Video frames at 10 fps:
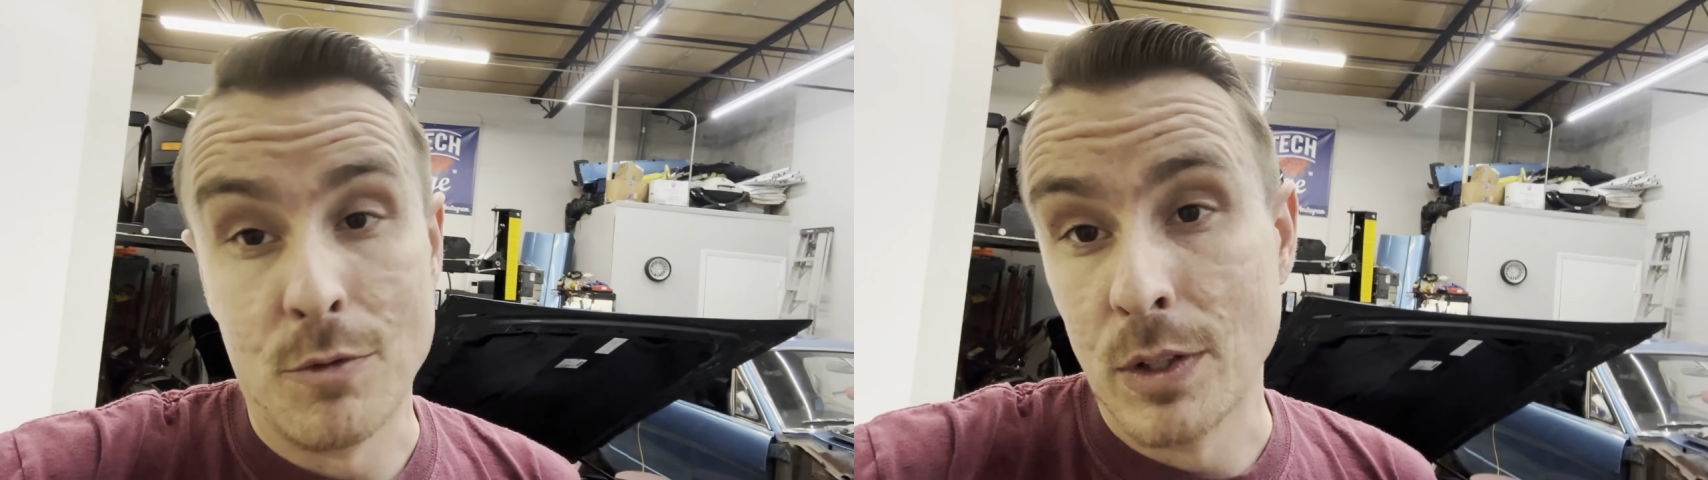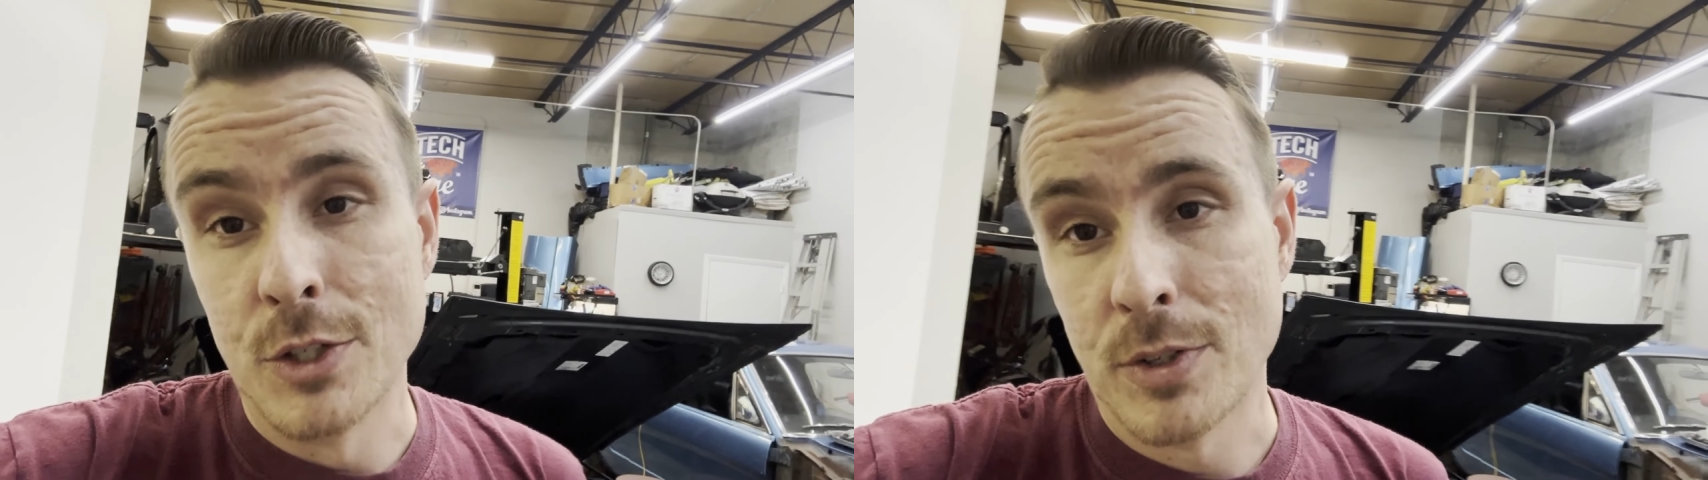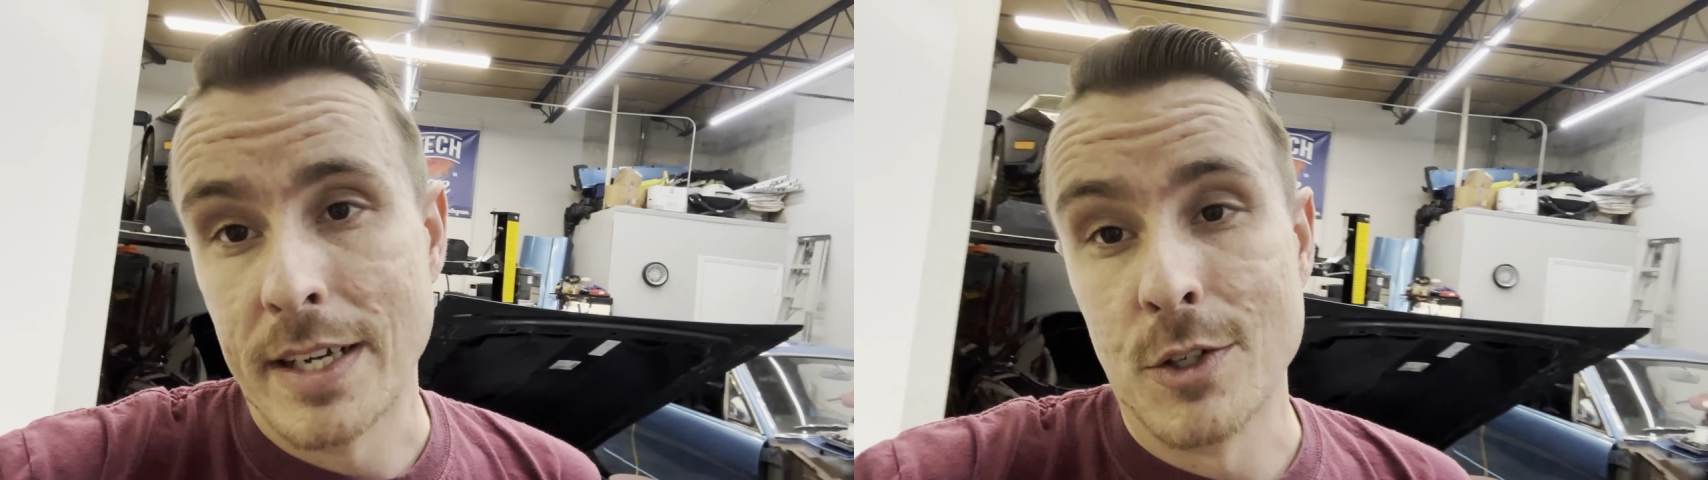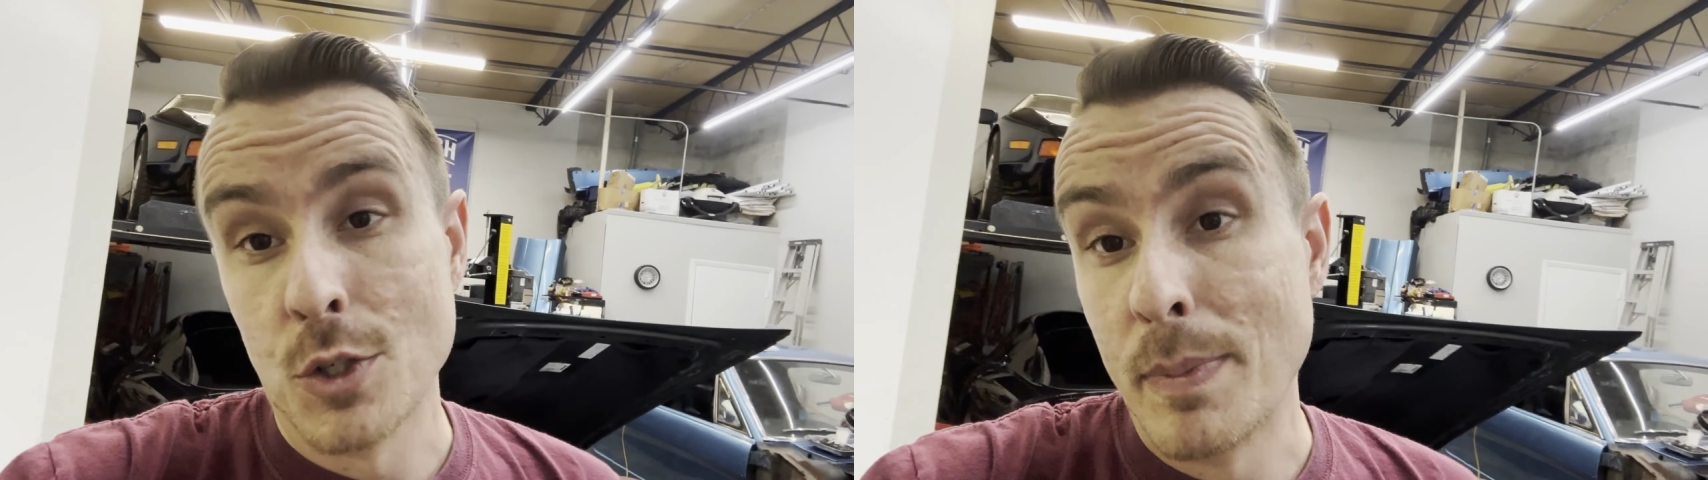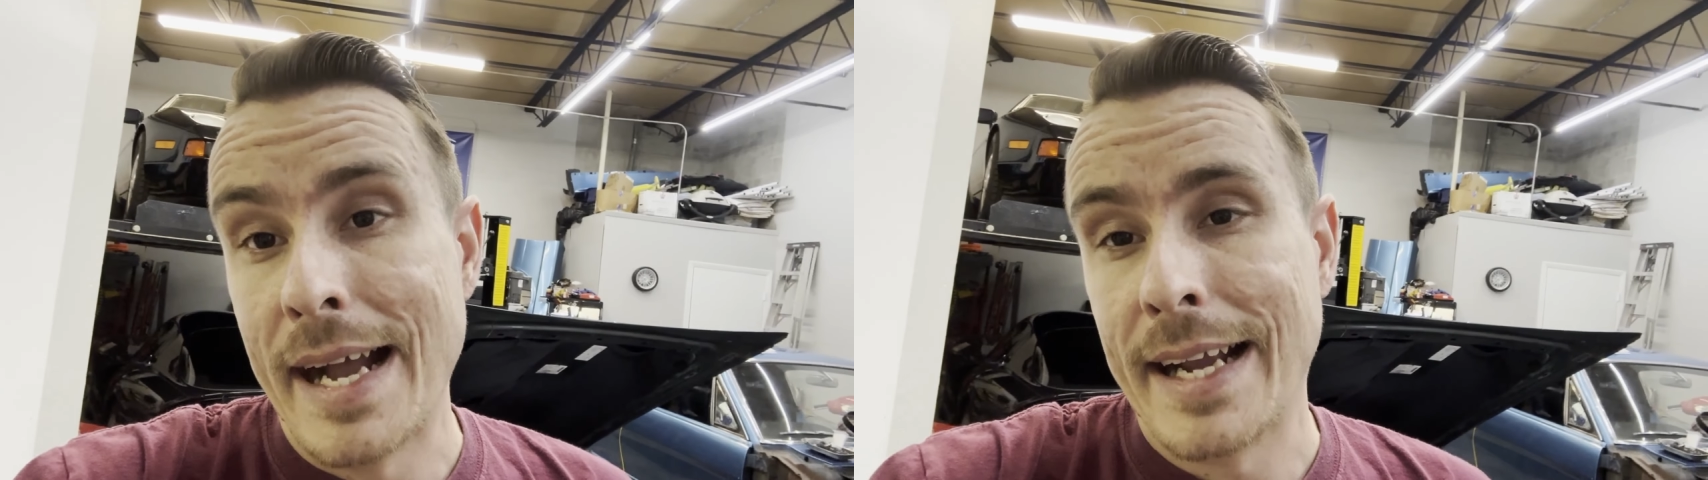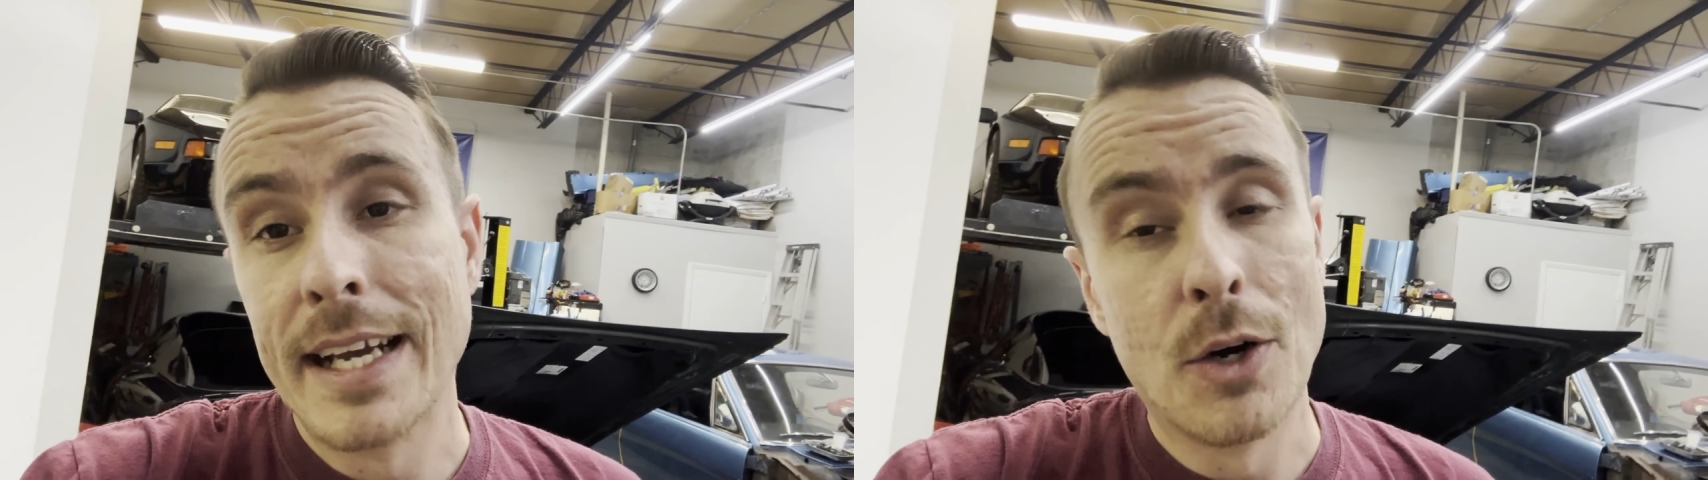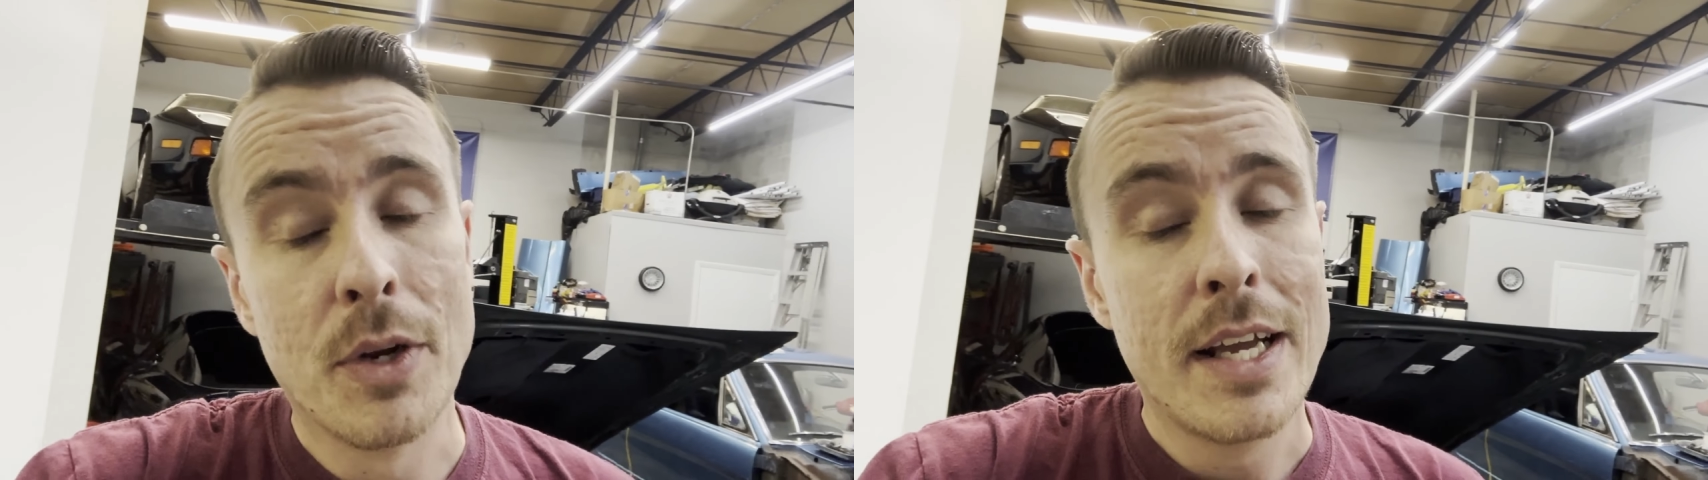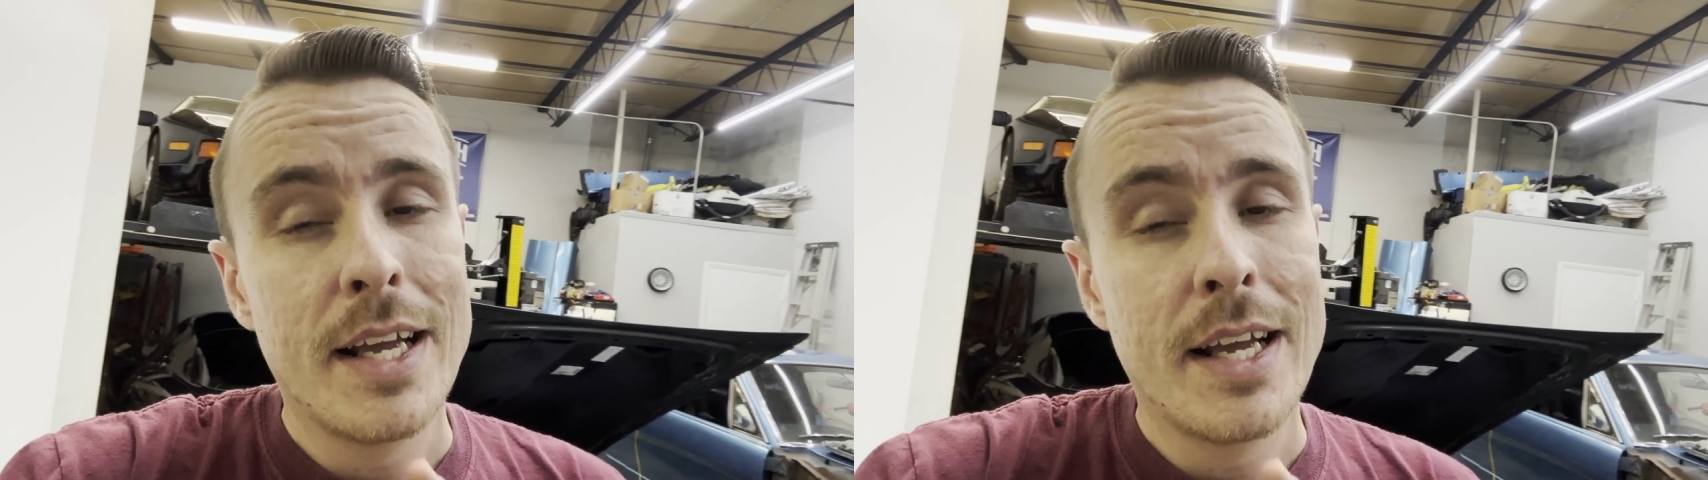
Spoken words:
really trying to just back it out.